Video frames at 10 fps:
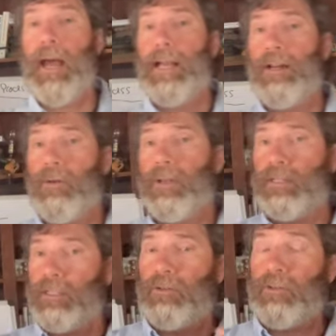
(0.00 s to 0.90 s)
I know
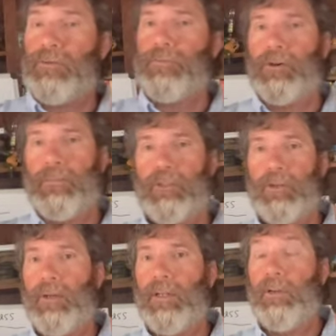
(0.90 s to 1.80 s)
that different firms
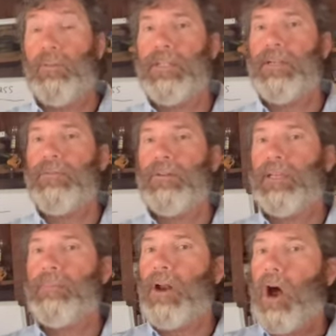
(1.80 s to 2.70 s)
do it a little bit
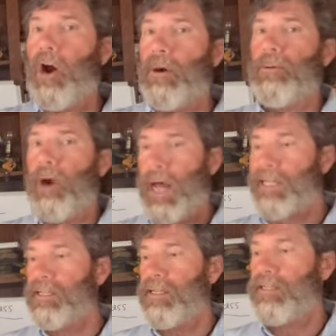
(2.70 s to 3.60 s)
differently, but our
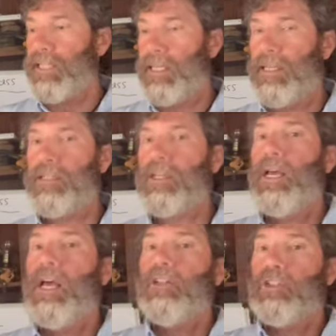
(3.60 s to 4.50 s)
process is
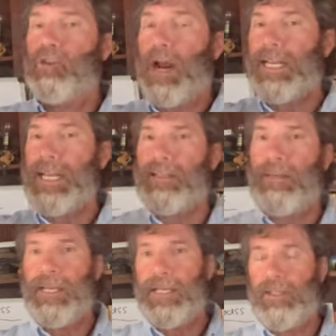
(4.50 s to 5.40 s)
to try to get
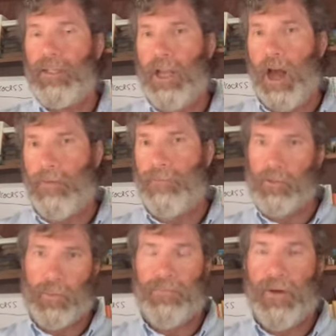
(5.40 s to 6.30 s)
them into the
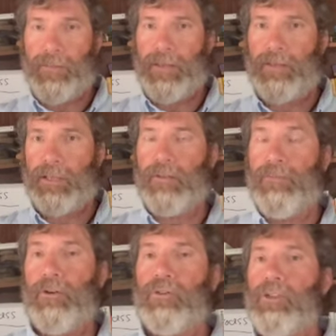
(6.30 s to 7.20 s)
office. We find that the
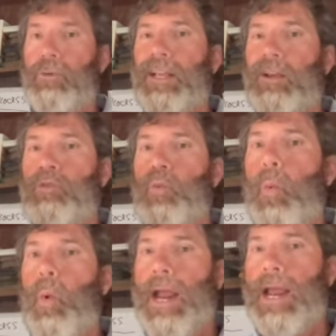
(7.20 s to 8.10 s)
conversion rate goes
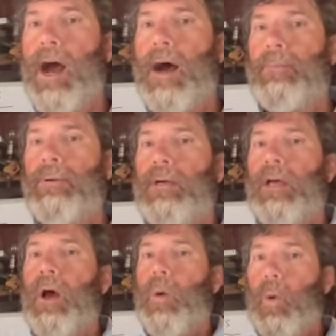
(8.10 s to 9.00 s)
way up
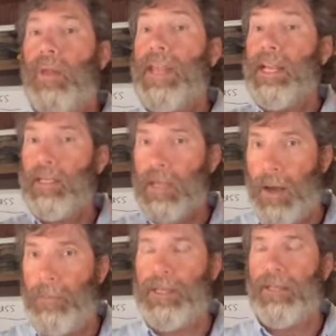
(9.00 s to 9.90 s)
when they
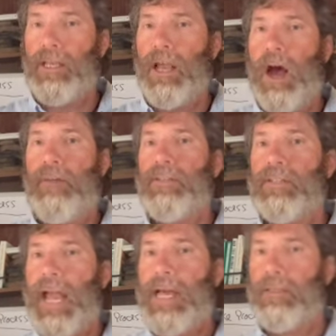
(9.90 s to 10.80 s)
come into the office
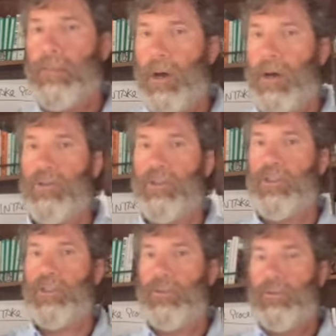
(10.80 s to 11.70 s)
as opposed
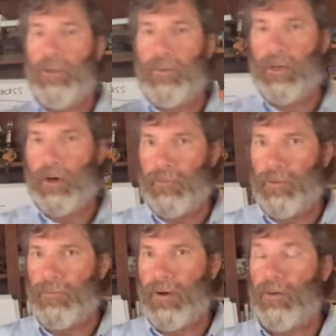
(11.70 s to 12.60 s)
to doing it over
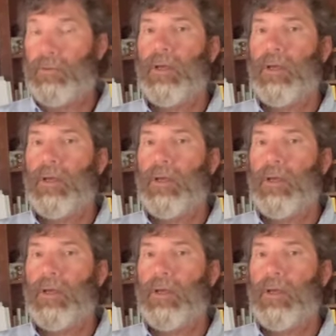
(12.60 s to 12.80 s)
the phone.